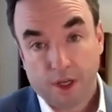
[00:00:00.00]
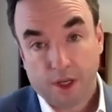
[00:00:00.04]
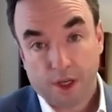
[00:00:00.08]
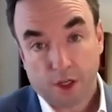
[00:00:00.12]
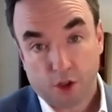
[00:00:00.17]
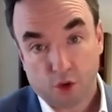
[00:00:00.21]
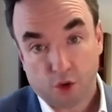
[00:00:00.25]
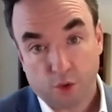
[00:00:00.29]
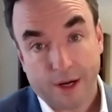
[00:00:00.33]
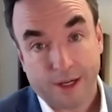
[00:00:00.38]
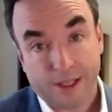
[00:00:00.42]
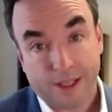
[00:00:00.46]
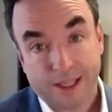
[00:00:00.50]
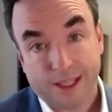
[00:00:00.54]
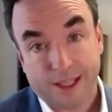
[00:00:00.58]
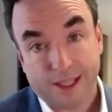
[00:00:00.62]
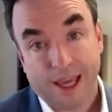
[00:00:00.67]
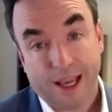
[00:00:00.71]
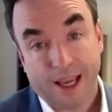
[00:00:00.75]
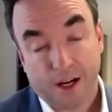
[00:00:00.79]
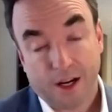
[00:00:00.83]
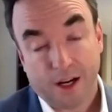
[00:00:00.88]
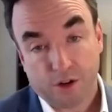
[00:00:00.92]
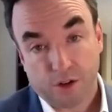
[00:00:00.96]
chronic
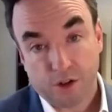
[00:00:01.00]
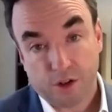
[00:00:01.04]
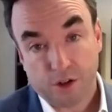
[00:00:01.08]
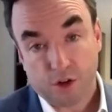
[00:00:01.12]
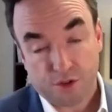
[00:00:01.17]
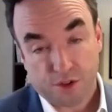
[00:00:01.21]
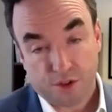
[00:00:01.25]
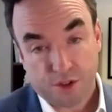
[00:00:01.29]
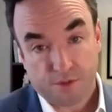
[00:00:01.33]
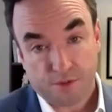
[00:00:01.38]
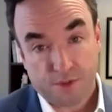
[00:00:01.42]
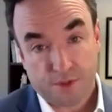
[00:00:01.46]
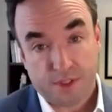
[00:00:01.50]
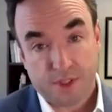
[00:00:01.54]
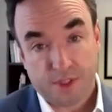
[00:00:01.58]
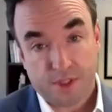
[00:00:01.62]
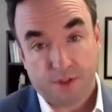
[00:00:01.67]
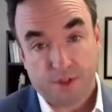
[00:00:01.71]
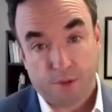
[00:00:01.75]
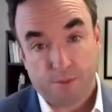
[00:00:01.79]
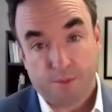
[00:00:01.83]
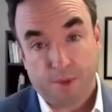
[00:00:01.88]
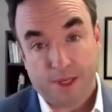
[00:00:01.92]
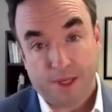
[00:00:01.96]
care nursing
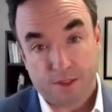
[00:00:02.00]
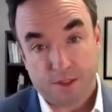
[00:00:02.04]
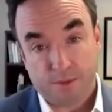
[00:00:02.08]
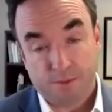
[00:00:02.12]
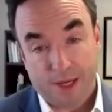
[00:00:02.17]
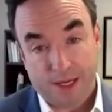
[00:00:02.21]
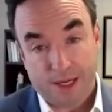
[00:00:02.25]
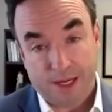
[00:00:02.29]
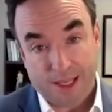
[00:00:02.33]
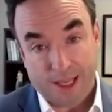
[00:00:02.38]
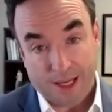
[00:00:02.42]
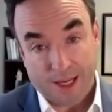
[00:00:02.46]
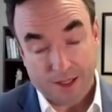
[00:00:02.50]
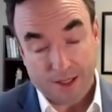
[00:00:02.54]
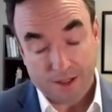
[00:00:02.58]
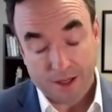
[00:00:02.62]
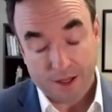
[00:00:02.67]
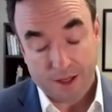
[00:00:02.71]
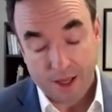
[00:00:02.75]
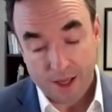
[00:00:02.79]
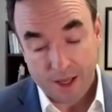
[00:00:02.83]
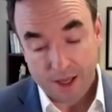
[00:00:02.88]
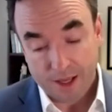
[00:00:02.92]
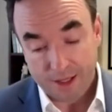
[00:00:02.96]
facility-based Medicaid.
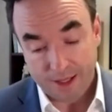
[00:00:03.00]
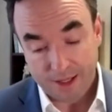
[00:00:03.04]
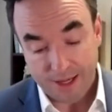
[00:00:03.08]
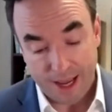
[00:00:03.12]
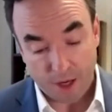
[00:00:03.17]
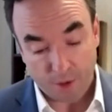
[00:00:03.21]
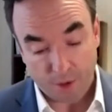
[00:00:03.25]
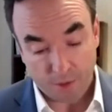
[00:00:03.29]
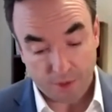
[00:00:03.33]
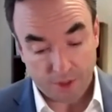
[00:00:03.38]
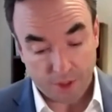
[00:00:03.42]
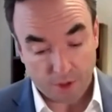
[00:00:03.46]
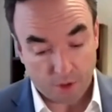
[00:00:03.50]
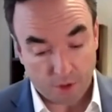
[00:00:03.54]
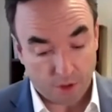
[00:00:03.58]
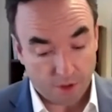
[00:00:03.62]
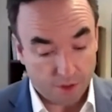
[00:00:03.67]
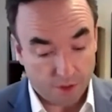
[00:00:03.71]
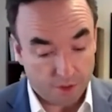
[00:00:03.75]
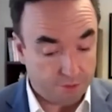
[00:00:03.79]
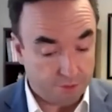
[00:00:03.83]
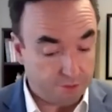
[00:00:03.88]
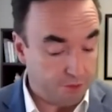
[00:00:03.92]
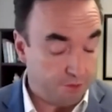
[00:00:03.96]
Now,
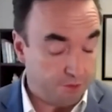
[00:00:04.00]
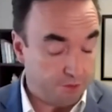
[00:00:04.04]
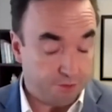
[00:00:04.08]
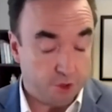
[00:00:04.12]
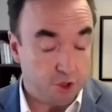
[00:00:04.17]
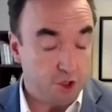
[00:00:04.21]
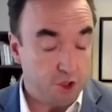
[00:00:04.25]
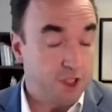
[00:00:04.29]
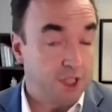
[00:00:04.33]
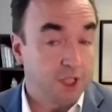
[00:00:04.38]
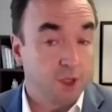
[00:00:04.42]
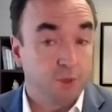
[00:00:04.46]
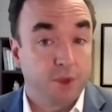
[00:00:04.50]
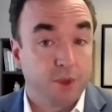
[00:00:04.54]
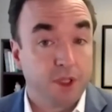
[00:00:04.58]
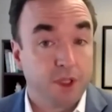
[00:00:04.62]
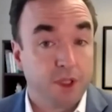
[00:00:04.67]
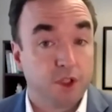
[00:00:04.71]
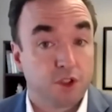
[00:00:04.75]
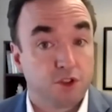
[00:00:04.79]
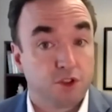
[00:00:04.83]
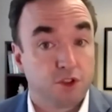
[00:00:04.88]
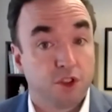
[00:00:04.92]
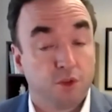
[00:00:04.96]
the first thing we
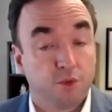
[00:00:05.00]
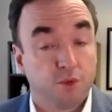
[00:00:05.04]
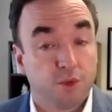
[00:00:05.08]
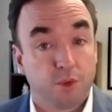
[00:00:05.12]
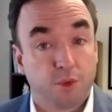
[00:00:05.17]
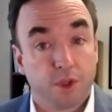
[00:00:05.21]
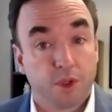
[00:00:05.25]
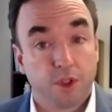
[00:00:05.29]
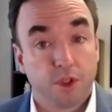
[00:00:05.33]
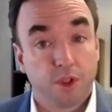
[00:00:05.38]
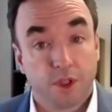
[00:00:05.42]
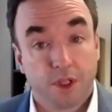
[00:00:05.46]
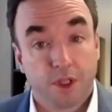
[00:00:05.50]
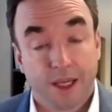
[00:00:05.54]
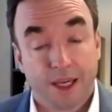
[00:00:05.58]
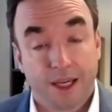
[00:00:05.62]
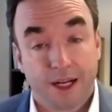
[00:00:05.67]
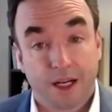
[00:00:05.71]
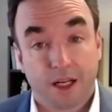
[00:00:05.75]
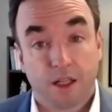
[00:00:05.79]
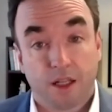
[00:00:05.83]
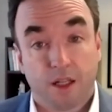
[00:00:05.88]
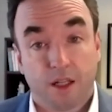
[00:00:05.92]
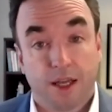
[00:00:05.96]
look to when we're looking at a
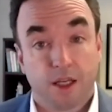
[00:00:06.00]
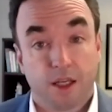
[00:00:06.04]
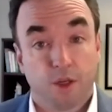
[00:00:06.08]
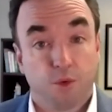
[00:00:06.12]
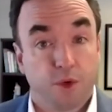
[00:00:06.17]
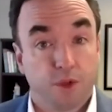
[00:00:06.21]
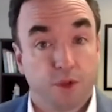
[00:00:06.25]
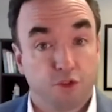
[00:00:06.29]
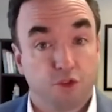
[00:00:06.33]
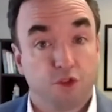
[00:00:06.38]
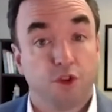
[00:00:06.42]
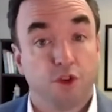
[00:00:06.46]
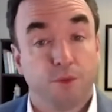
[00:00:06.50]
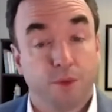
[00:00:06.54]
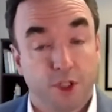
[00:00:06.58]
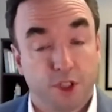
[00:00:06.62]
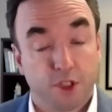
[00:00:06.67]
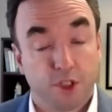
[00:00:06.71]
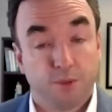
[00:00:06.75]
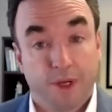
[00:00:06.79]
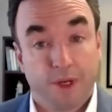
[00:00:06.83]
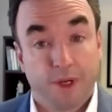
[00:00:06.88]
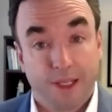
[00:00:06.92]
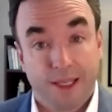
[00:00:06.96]
client with too
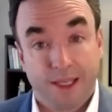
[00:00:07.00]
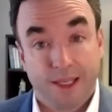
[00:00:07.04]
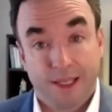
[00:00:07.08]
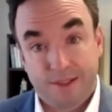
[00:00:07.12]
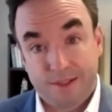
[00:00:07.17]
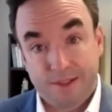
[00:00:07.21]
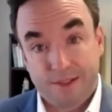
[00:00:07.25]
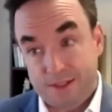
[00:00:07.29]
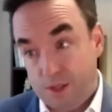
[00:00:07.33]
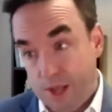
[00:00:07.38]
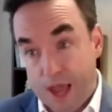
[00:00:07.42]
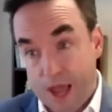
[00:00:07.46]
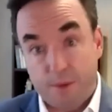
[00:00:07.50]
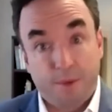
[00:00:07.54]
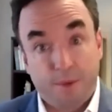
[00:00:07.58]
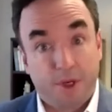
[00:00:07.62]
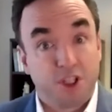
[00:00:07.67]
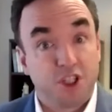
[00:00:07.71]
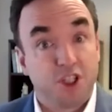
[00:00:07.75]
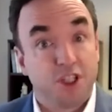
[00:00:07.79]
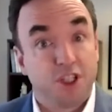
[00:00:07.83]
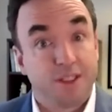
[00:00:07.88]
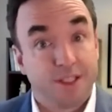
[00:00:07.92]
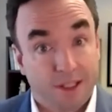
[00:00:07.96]
much money is how
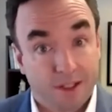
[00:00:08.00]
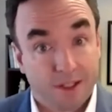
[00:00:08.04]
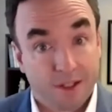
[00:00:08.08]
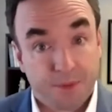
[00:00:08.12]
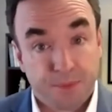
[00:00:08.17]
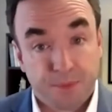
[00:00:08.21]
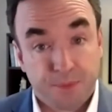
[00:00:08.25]
much is it?